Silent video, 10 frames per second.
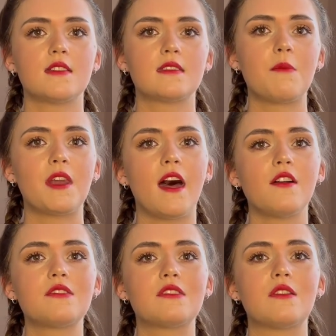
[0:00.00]
Someone
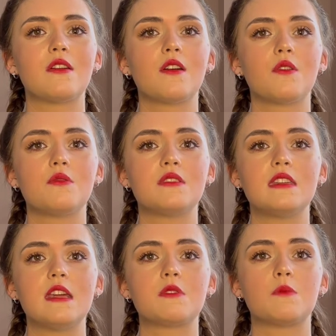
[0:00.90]
else who
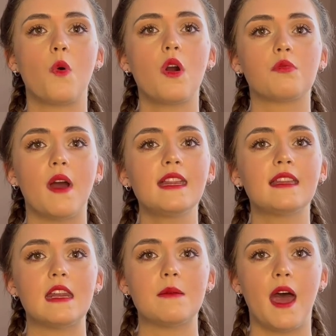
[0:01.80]
seemed more
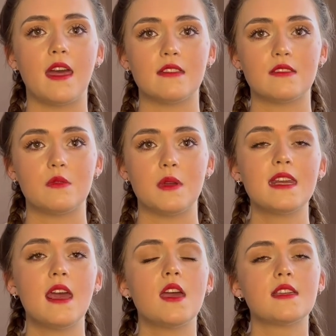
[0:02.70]
right-leaning by this
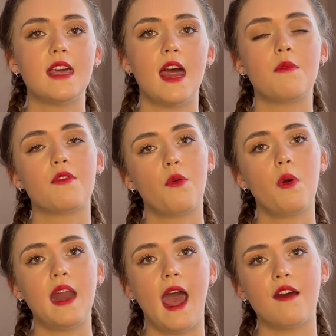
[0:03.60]
tweet said
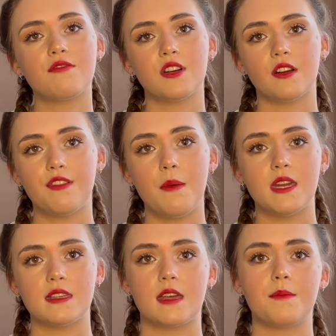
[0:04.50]
before and after of
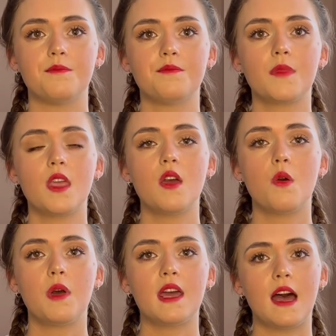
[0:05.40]
feminism,
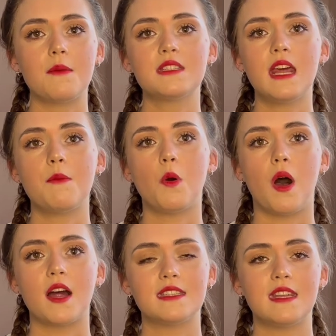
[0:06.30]
"When it comes to Emma
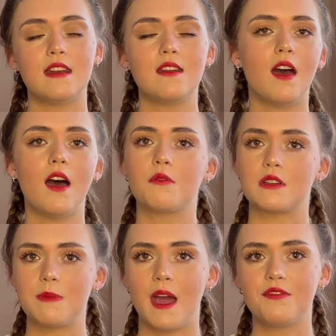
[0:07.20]
Watson,
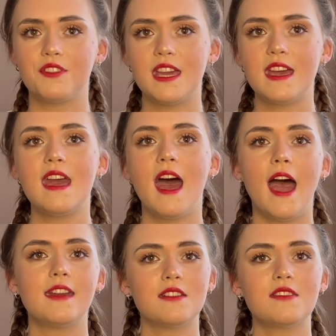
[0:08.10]
respectfully,
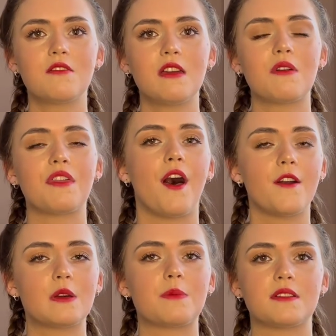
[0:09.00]
I disagree with
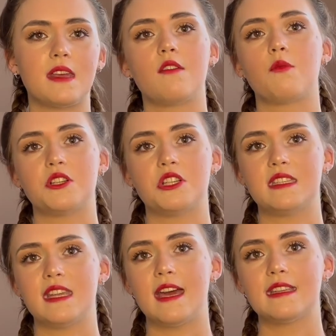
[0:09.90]
100% of what she
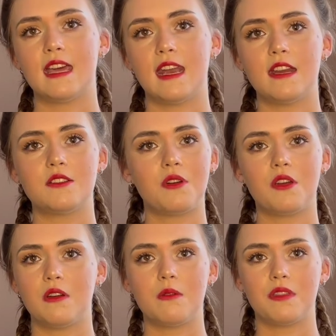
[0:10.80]
says, and I don't
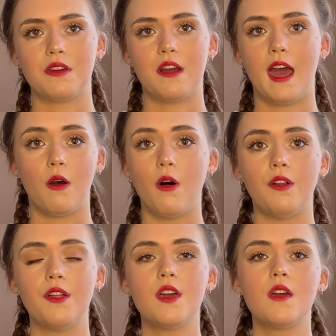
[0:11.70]
agree with her at
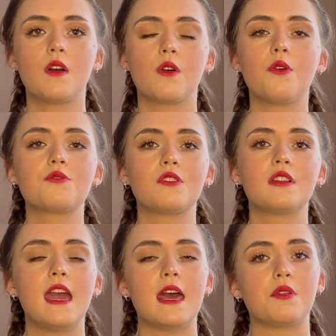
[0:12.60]
all.
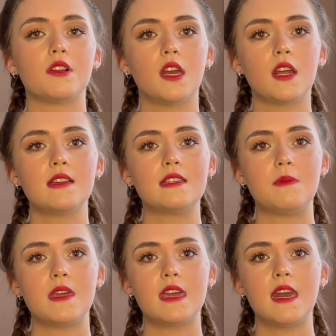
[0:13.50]
Culturally and politically
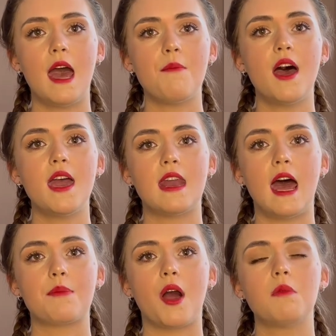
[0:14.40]
speaking, Emma and
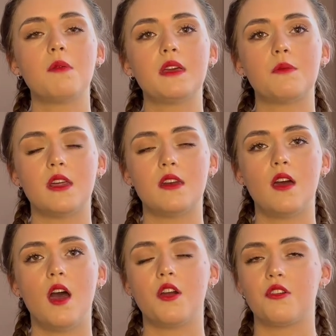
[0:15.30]
I probably wouldn't
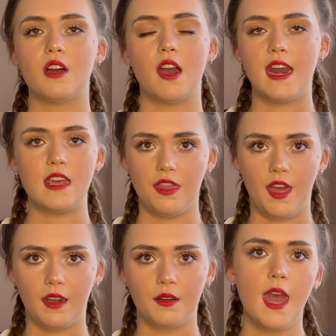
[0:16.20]
agree on
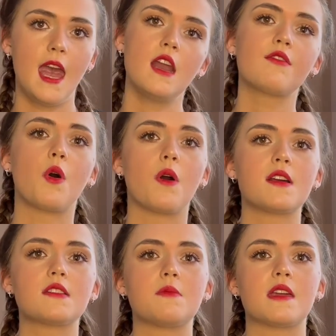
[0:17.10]
anything." And of
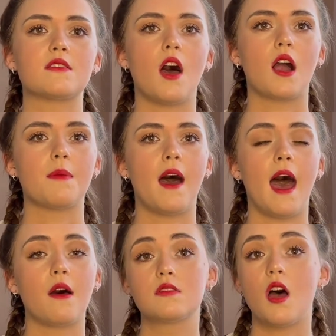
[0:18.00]
course, we can talk about
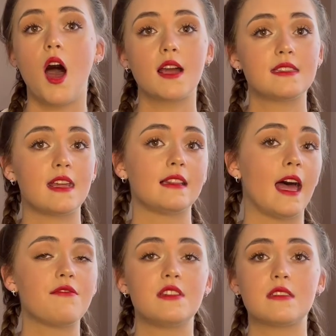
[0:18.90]
how toxic
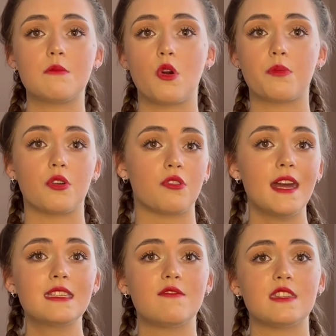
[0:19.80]
leftism or
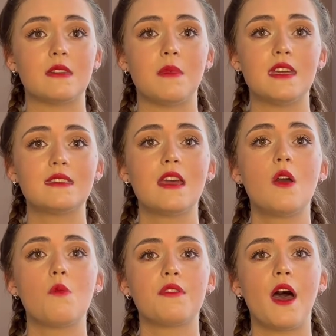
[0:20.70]
progressivism is
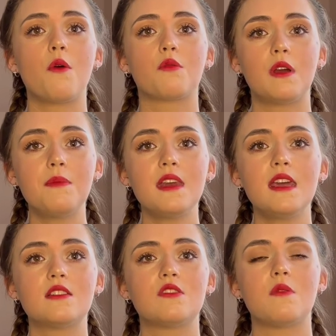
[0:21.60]
without ripping
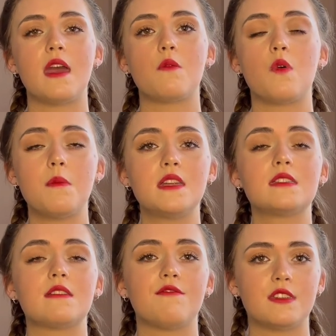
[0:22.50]
into a
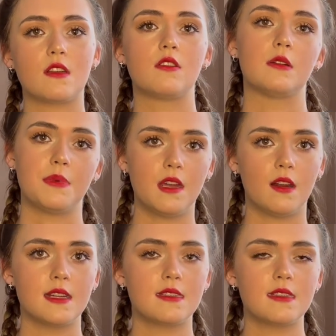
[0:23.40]
woman's physical
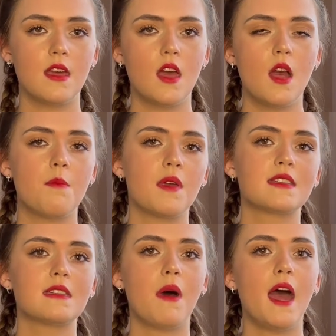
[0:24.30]
appearance.
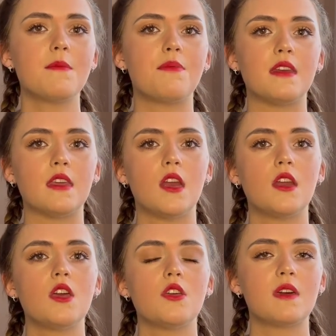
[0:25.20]
Because in my opinion,
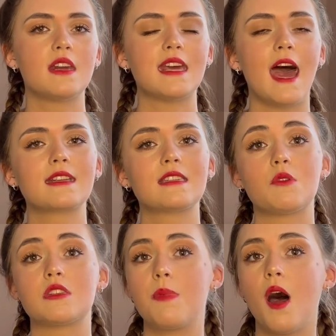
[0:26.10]
you can attack
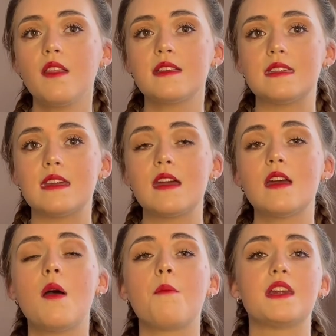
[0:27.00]
someone's policy,
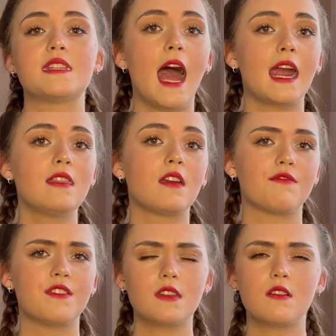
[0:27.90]
but attacking their
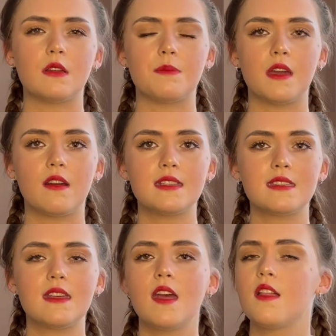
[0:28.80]
physical
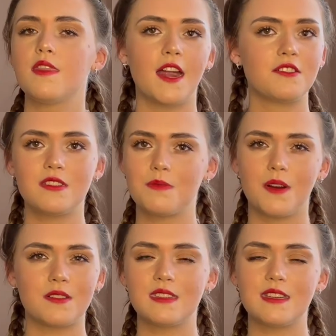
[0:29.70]
appearance, that just
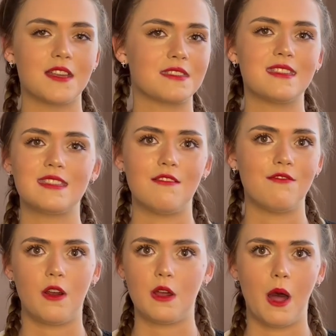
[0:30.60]
personally doesn't sit
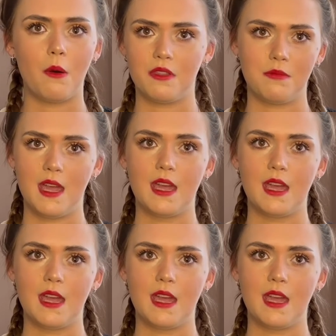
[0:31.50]
very well with me.